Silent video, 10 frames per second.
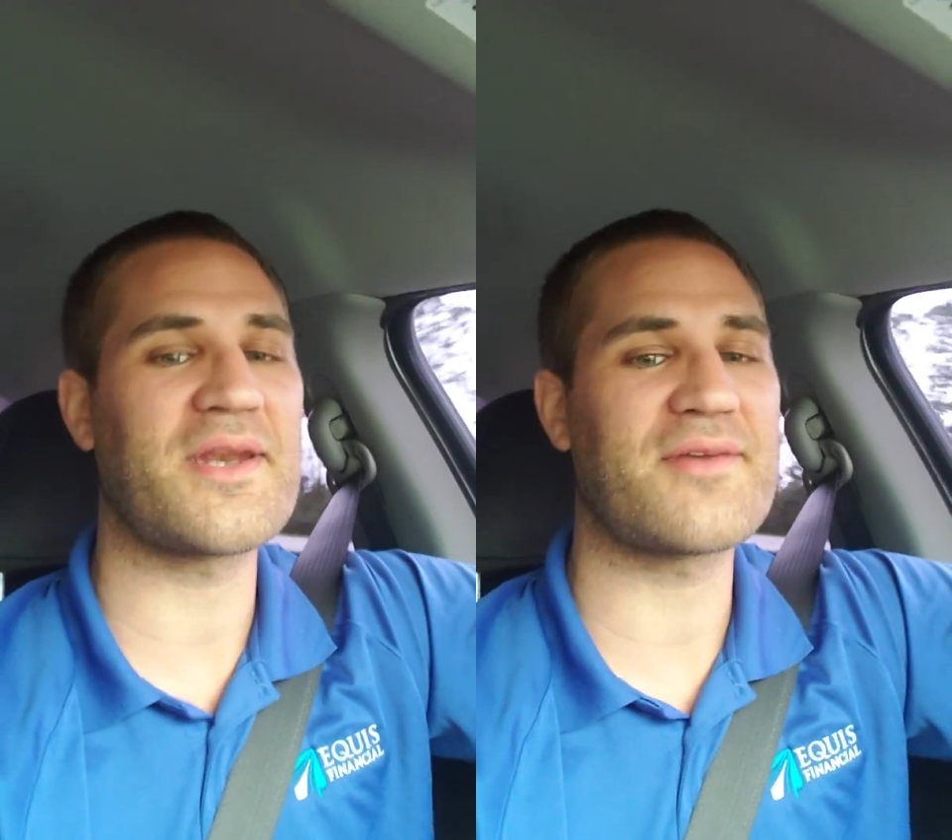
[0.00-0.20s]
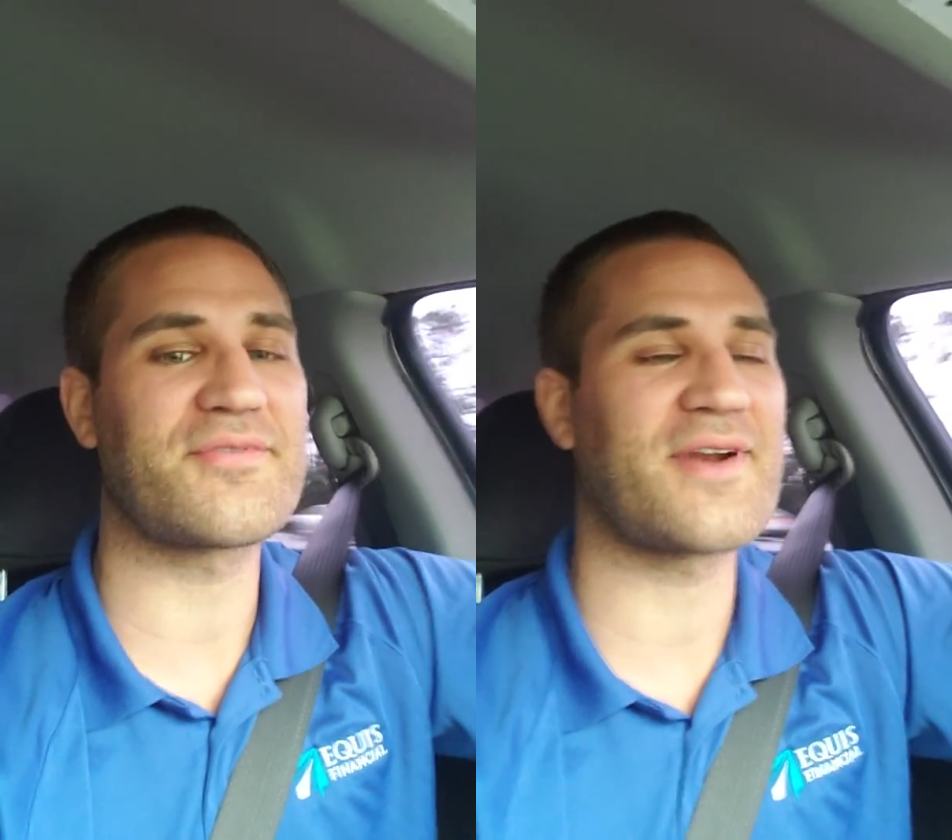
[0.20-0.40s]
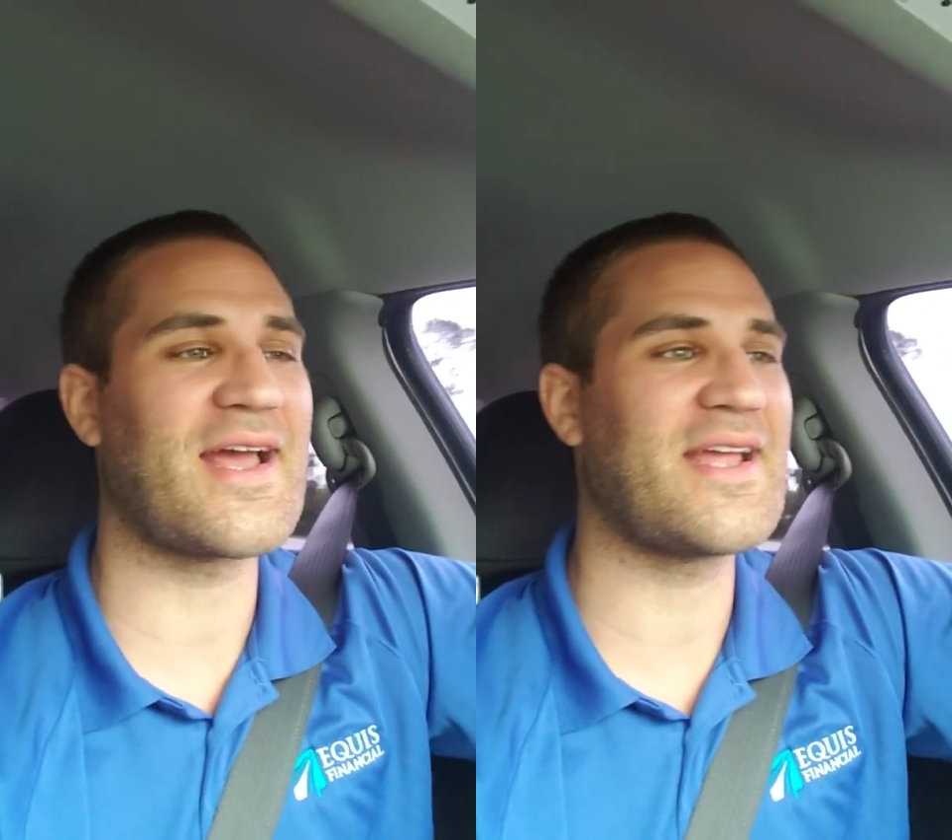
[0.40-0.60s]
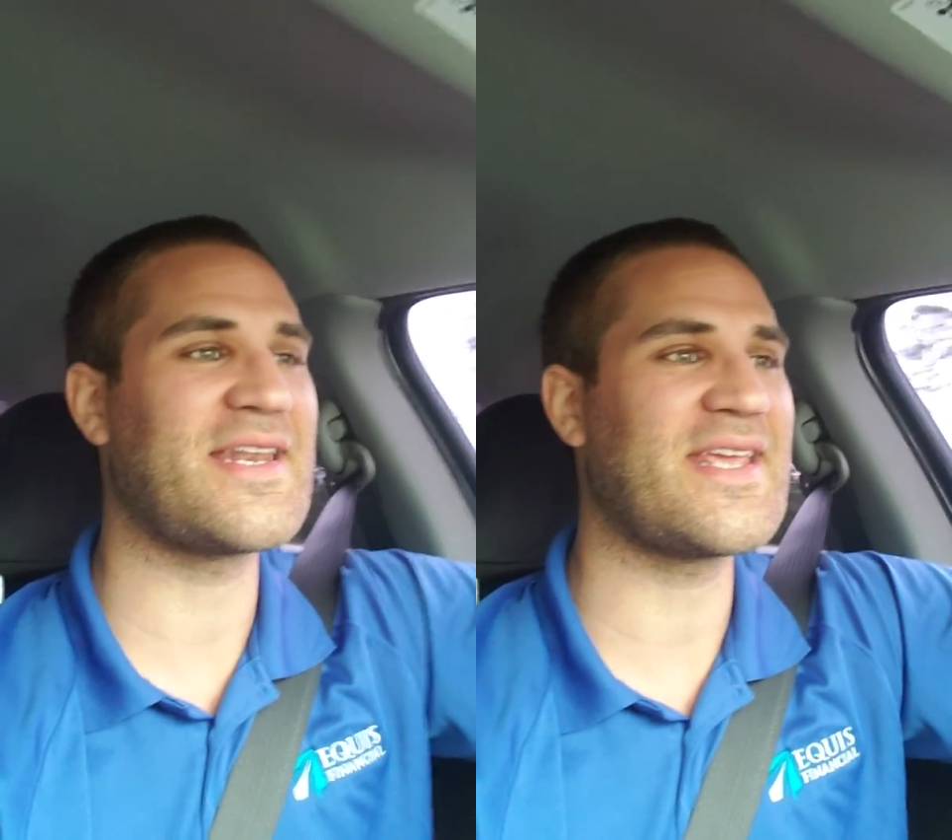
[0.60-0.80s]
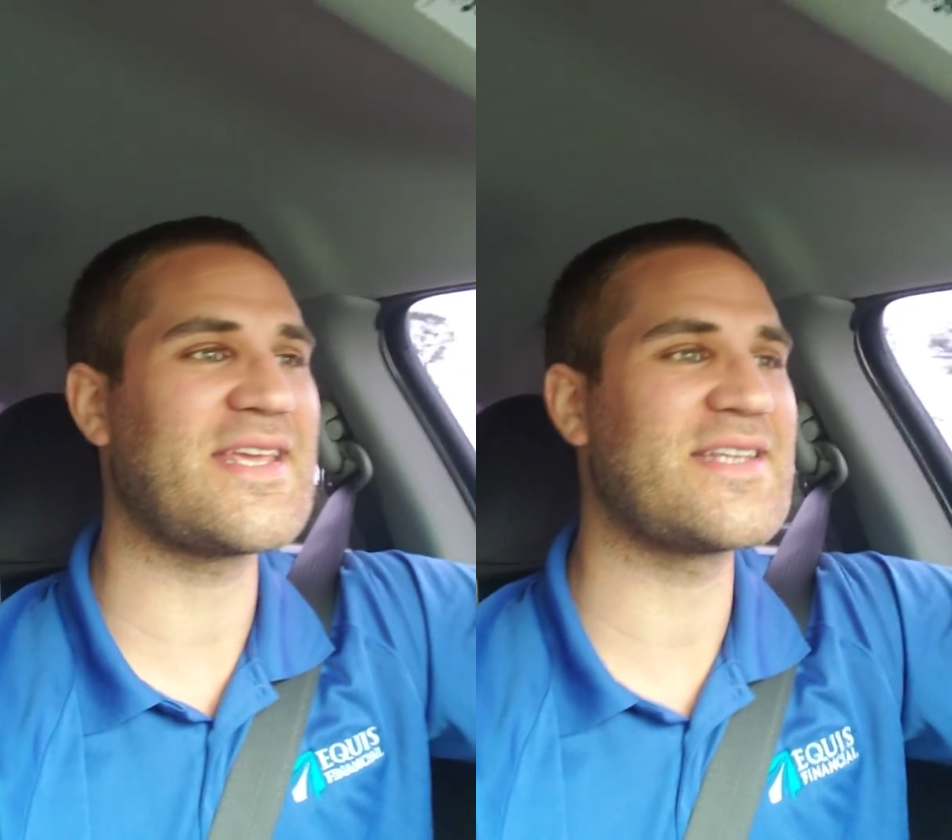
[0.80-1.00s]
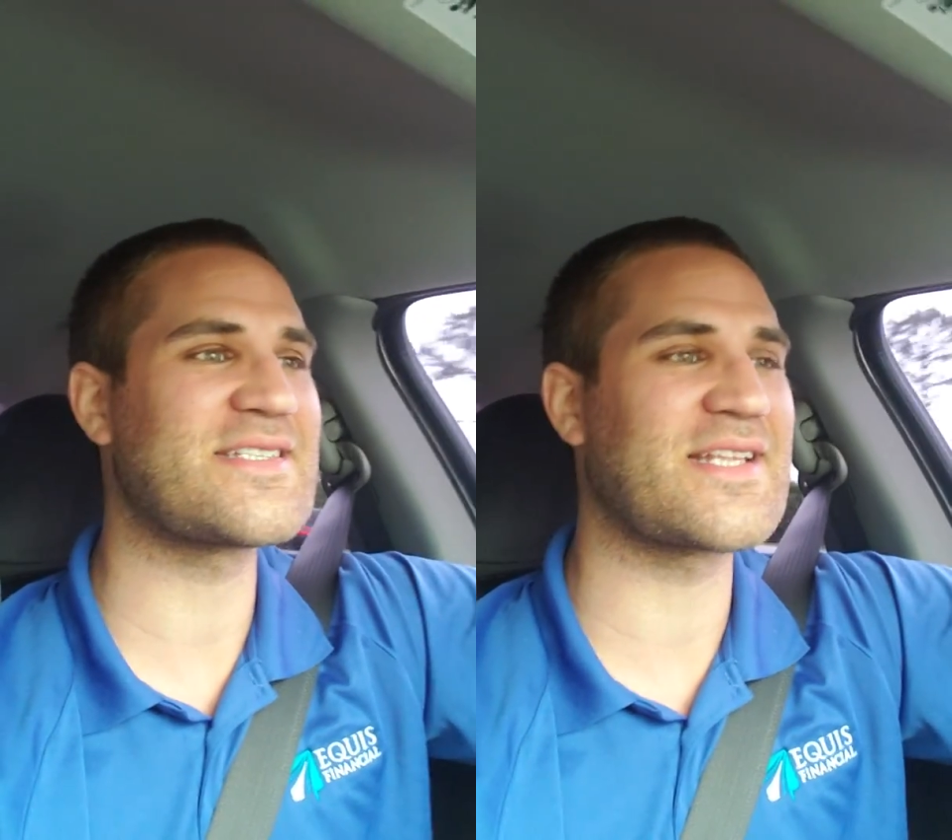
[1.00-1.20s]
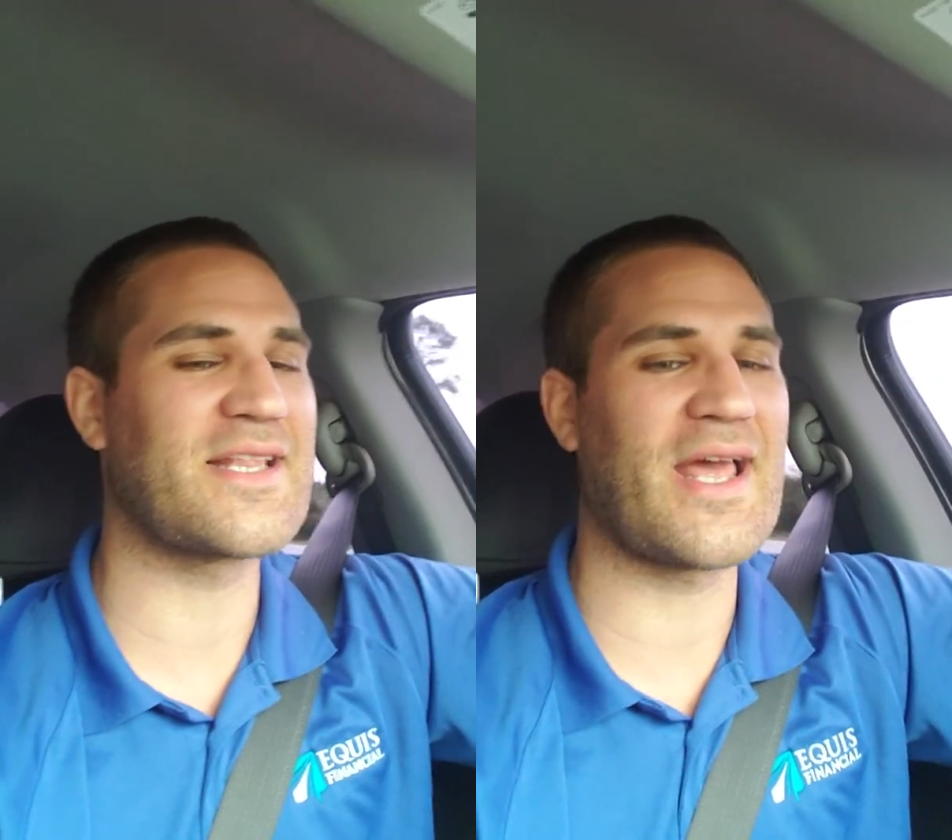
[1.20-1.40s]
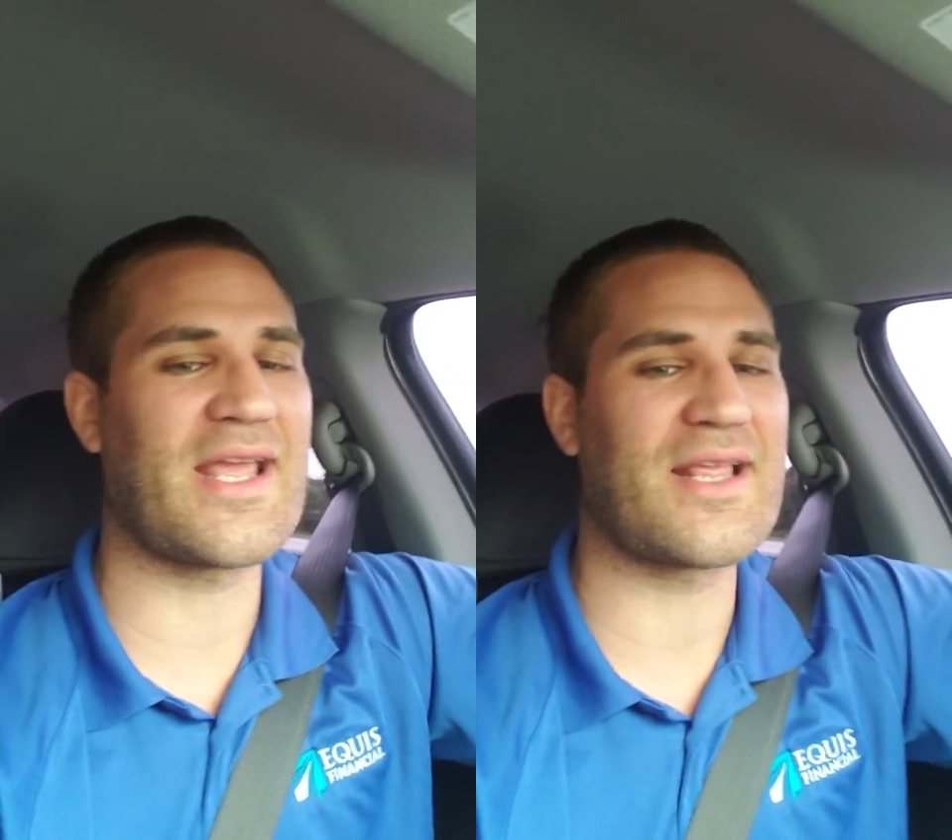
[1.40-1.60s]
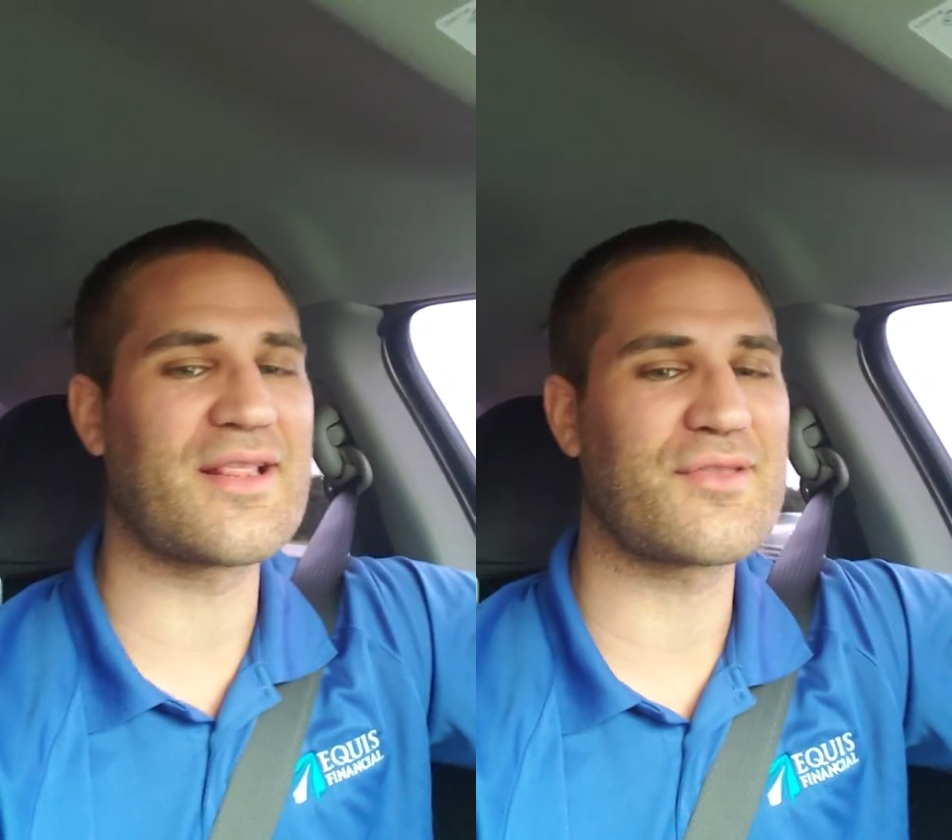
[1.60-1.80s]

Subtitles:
different IDs and like